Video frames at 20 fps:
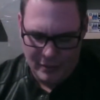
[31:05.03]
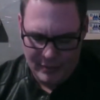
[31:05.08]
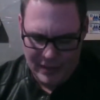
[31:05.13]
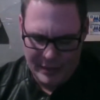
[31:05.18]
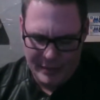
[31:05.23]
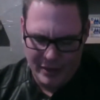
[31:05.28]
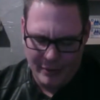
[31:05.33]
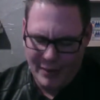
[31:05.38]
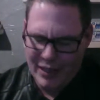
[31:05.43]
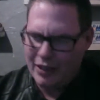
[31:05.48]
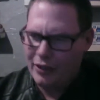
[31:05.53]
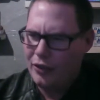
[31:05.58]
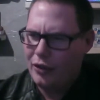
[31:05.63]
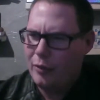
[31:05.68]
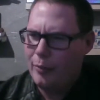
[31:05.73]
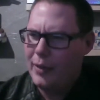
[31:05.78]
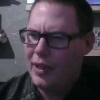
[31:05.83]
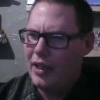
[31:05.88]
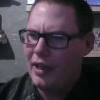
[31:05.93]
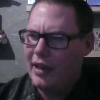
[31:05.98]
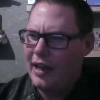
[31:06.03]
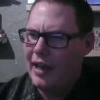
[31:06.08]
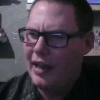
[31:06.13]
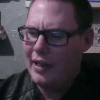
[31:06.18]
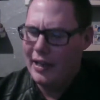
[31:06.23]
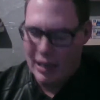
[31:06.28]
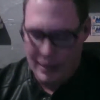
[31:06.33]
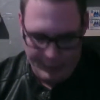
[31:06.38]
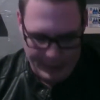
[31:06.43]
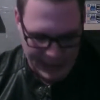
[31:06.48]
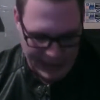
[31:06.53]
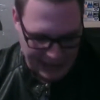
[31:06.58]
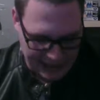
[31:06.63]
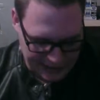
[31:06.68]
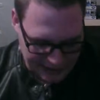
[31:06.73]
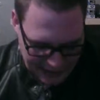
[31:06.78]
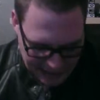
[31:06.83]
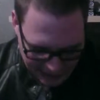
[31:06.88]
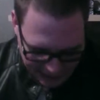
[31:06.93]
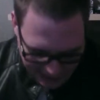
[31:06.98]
Maybe it'll be a little bit on how to get past that